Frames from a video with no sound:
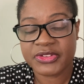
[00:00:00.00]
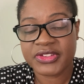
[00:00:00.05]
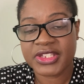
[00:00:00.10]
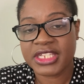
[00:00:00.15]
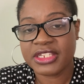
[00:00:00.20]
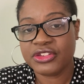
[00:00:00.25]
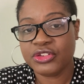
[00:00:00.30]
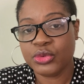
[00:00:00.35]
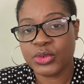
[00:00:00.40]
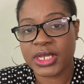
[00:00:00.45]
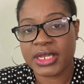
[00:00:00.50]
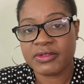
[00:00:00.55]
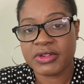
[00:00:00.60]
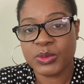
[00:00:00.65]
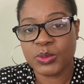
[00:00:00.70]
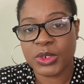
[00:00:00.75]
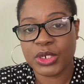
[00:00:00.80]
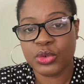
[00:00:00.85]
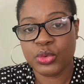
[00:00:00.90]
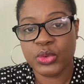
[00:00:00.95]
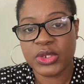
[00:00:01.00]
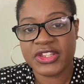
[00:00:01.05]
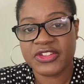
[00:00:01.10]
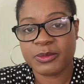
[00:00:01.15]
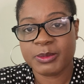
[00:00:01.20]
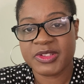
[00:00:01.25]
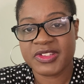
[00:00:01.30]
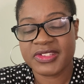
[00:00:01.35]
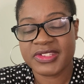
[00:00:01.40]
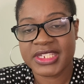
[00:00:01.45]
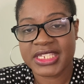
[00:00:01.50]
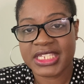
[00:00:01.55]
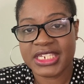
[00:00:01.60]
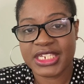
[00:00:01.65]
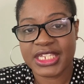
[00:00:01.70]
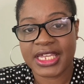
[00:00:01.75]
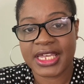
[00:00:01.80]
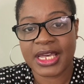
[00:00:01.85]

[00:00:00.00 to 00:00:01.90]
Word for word: Thank you everyone who has been sticking it